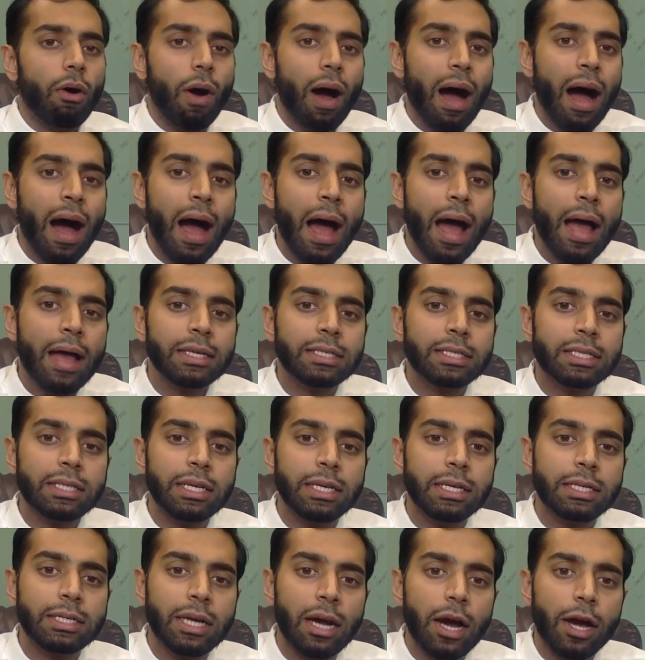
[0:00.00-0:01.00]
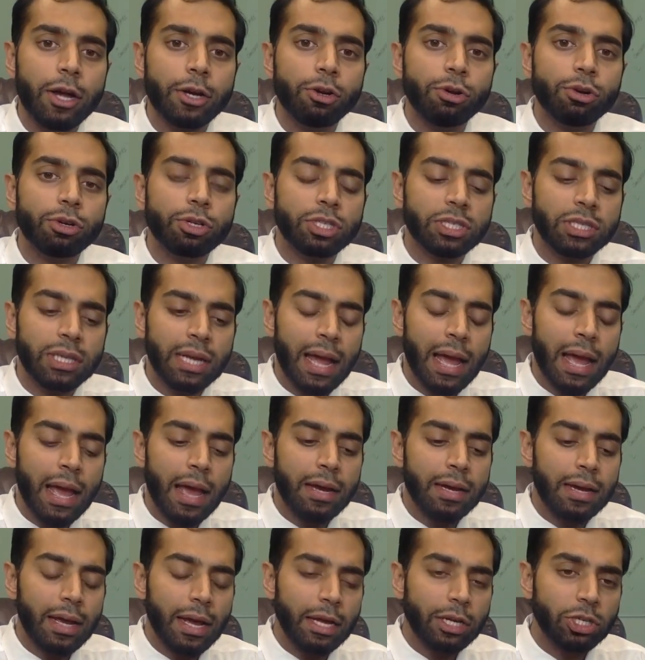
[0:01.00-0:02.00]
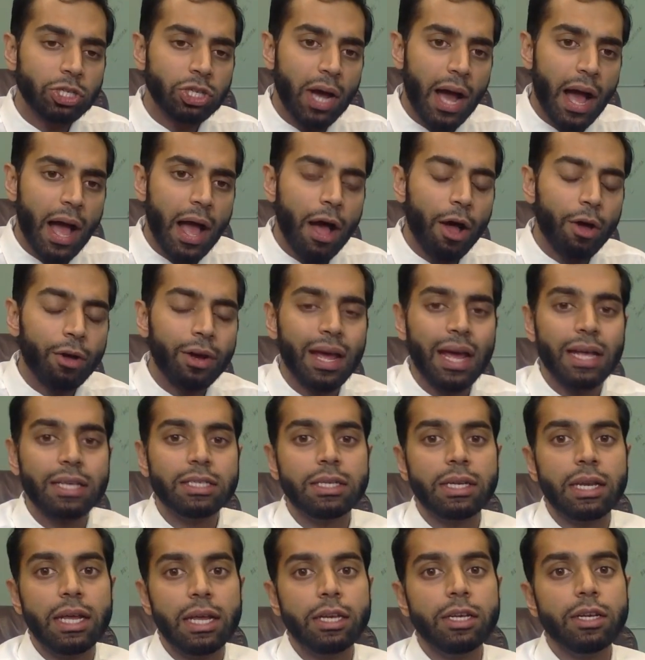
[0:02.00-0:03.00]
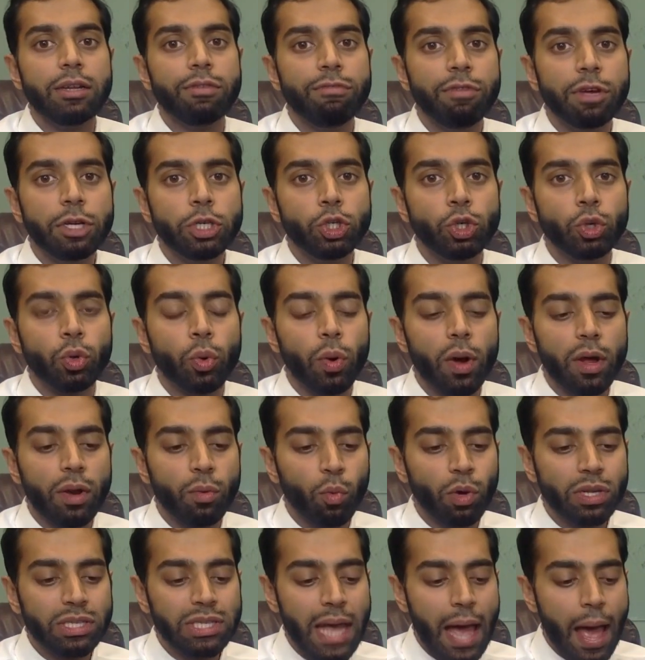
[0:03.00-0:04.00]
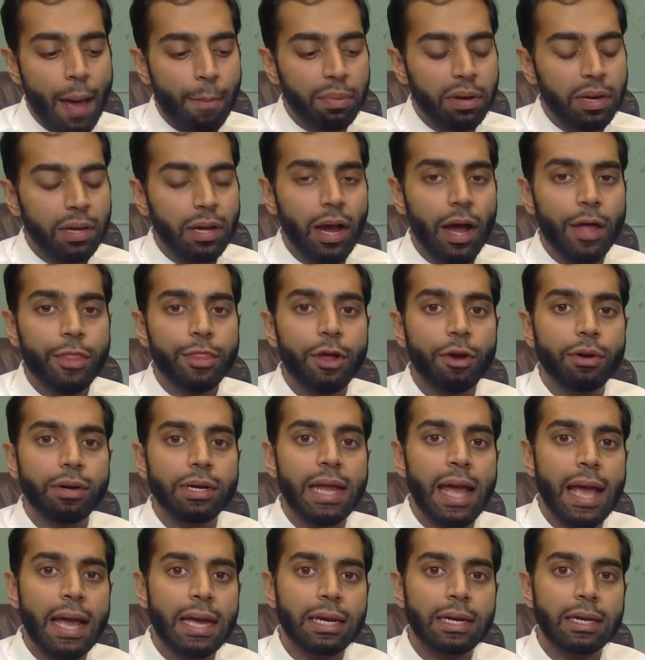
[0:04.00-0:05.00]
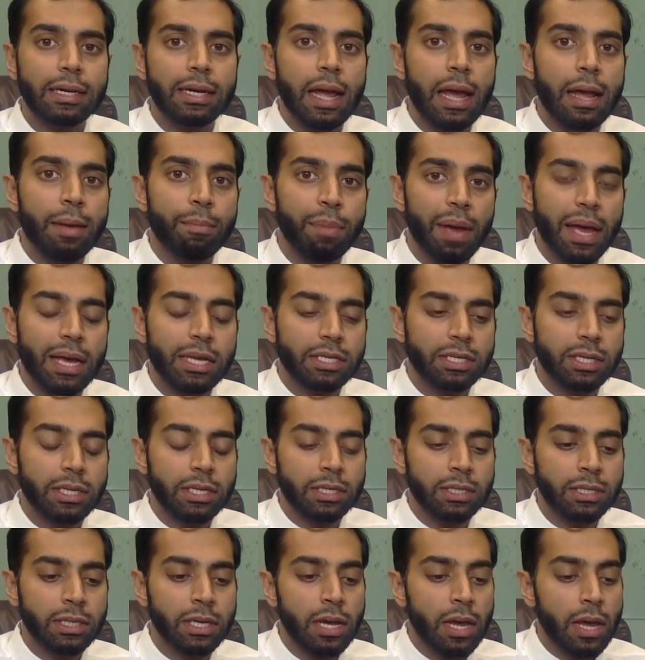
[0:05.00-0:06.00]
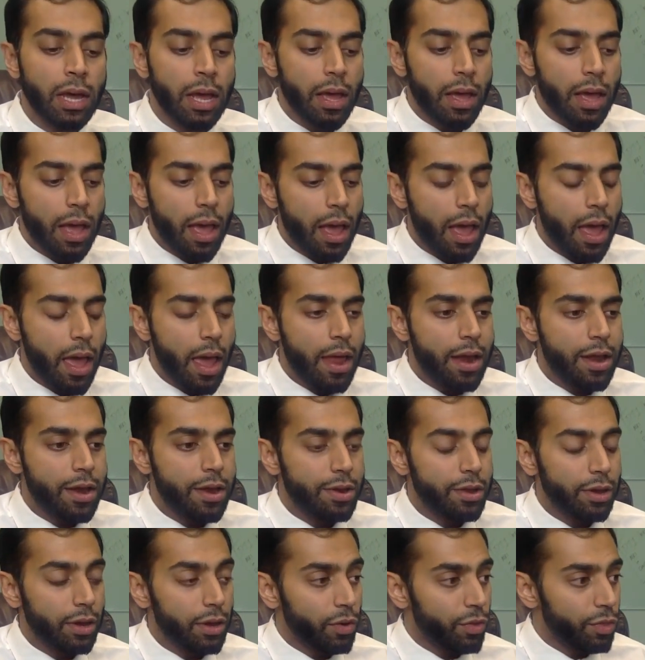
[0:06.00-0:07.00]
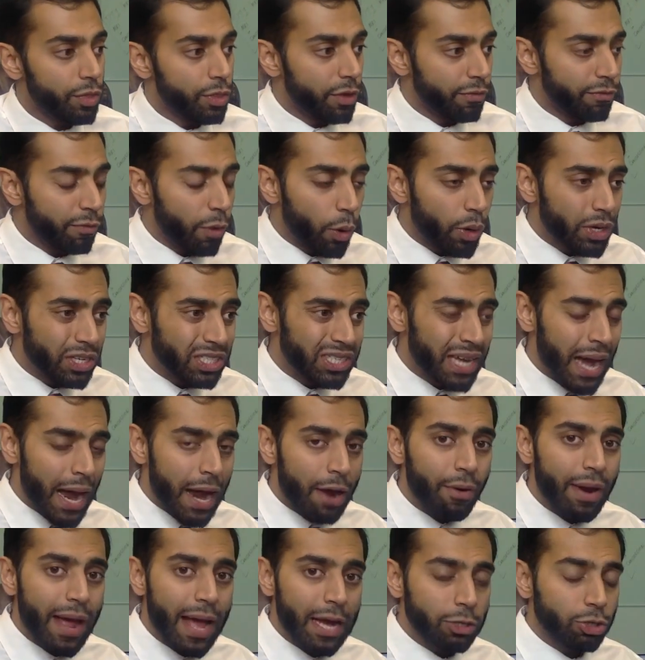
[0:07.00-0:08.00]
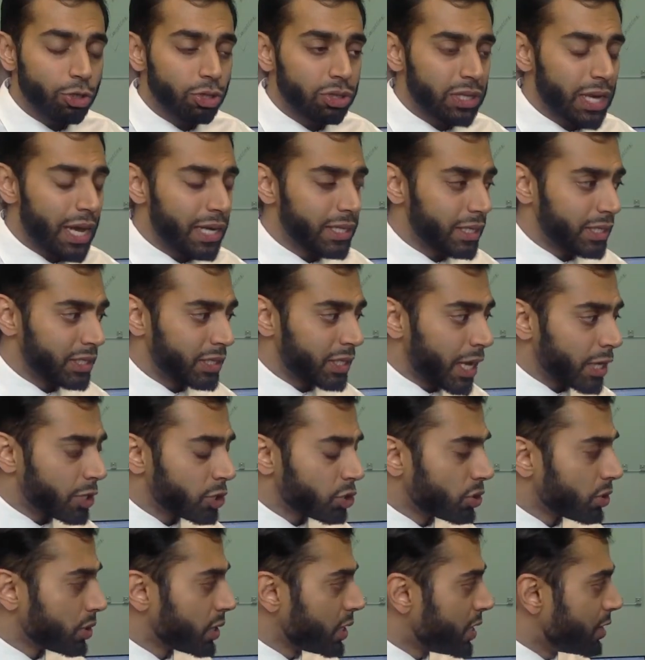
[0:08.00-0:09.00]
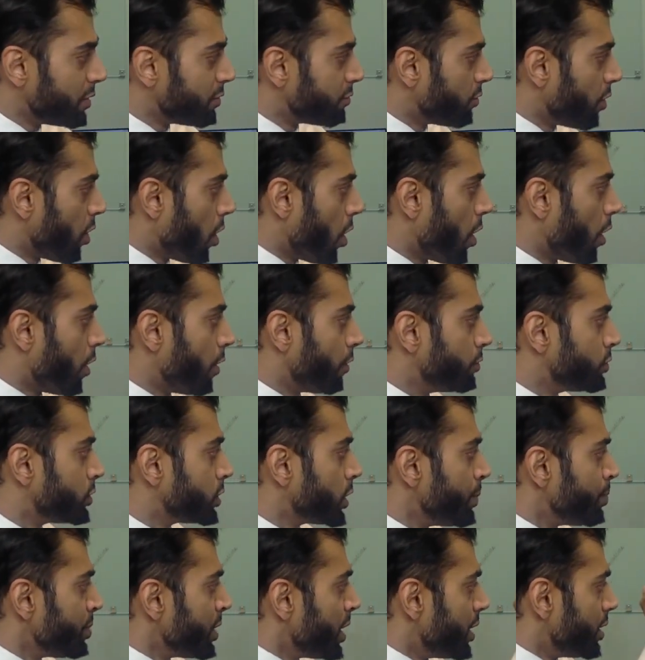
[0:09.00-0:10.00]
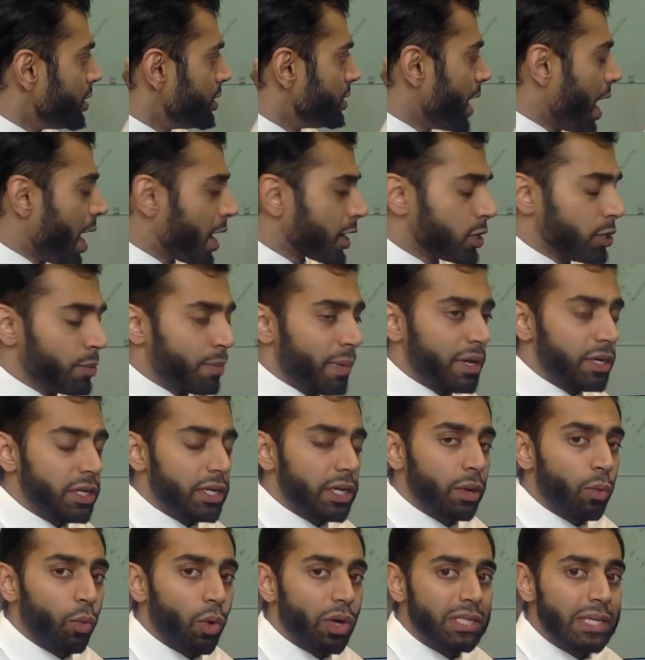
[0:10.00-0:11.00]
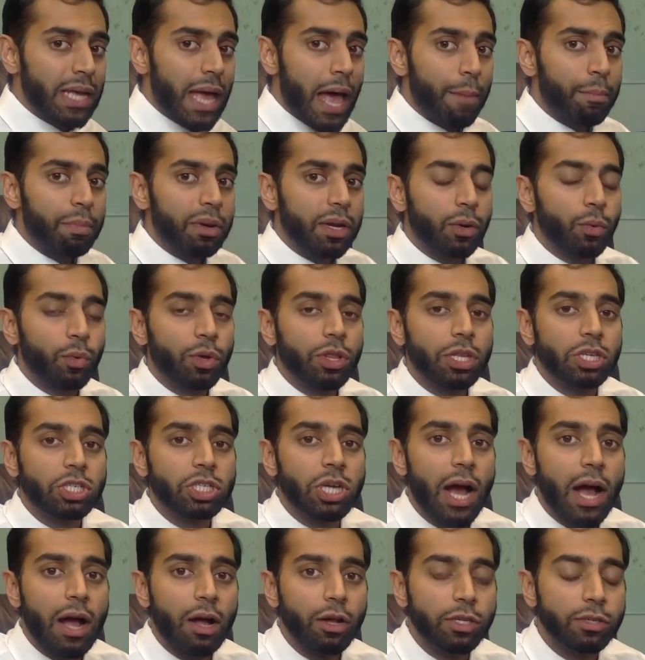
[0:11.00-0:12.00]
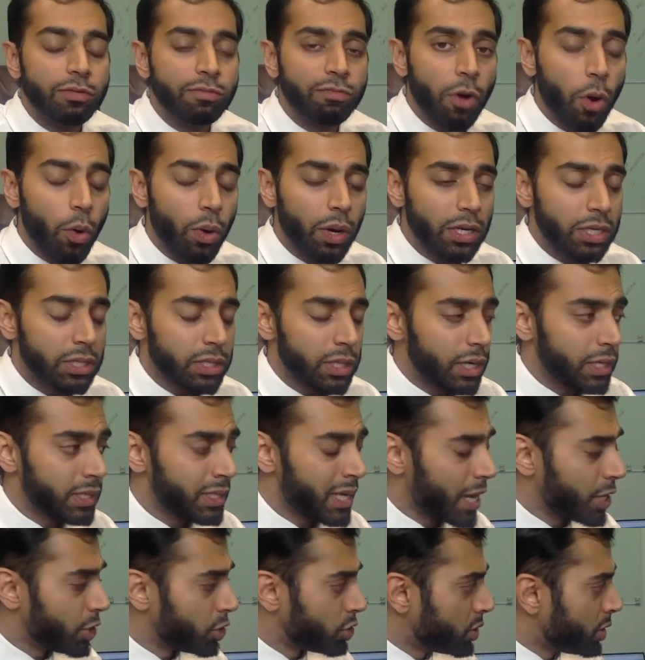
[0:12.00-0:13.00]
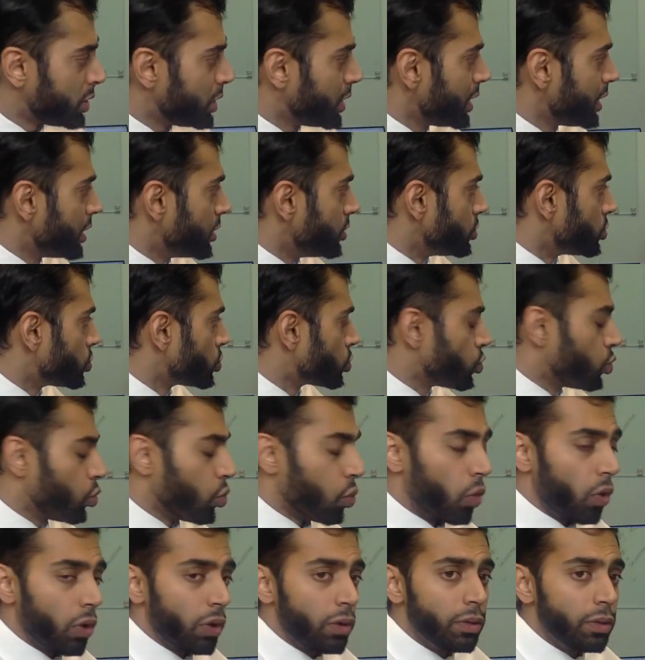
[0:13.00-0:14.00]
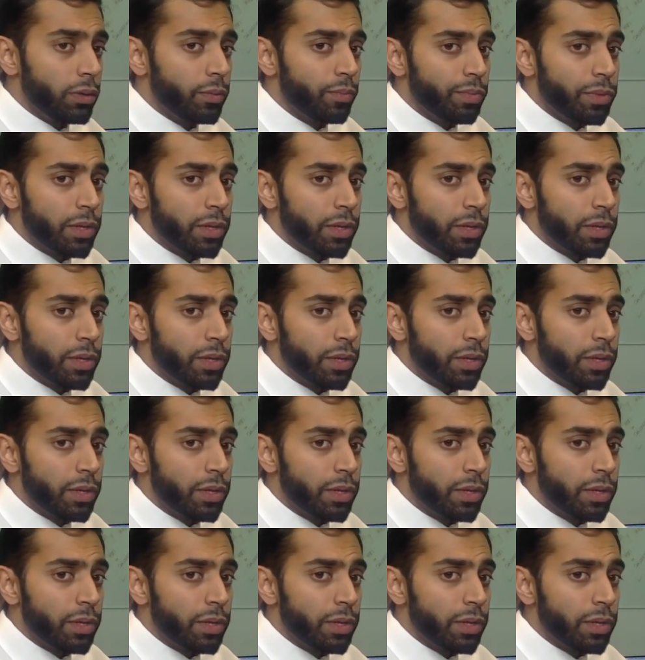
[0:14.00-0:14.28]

I seek to understand a child as an individual and what's happening on their day-to-day basis. And the focus diary exercise essentially involves documenting what's happening with a child's focus and attention in school,